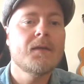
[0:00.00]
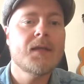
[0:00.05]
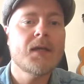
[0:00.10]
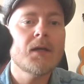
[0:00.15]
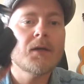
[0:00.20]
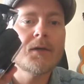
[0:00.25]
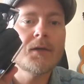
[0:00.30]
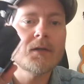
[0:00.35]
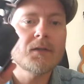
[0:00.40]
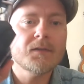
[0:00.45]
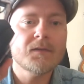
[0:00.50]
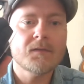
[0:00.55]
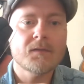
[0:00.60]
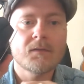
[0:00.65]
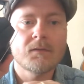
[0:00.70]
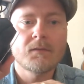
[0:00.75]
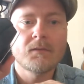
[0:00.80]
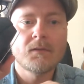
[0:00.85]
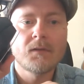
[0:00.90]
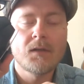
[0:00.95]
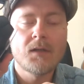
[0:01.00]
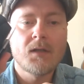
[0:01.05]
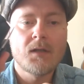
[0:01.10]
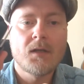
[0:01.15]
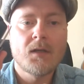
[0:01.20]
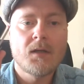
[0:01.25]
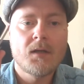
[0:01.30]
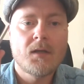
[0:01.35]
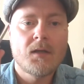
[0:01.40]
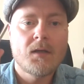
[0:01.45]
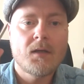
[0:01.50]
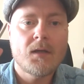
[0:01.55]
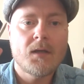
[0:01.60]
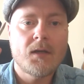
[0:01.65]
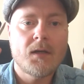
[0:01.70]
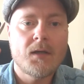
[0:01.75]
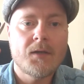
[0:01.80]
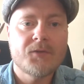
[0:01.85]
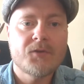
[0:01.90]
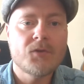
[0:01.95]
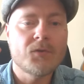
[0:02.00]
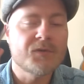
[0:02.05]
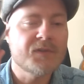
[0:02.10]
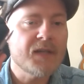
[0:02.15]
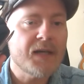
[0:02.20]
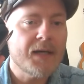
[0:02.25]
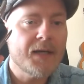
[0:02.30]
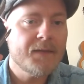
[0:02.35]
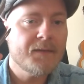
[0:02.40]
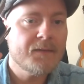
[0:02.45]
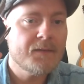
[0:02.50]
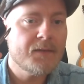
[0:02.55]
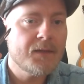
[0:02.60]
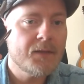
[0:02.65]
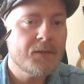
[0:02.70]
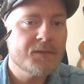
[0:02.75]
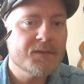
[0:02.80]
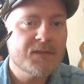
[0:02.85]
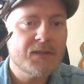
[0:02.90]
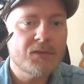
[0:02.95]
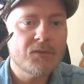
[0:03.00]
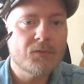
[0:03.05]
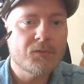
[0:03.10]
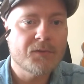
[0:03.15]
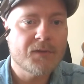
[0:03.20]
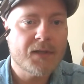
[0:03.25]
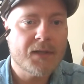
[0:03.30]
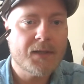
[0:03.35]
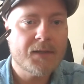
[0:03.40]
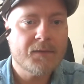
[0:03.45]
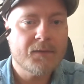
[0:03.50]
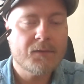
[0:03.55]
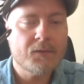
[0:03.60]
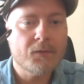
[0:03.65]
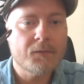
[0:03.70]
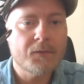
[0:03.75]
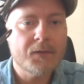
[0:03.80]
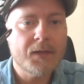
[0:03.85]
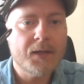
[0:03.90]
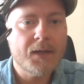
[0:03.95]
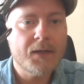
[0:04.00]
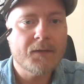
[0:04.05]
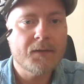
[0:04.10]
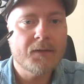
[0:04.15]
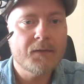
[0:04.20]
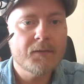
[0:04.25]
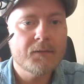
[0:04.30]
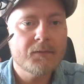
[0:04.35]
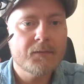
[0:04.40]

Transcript: They are not too tight. They don't sit too tight over the head.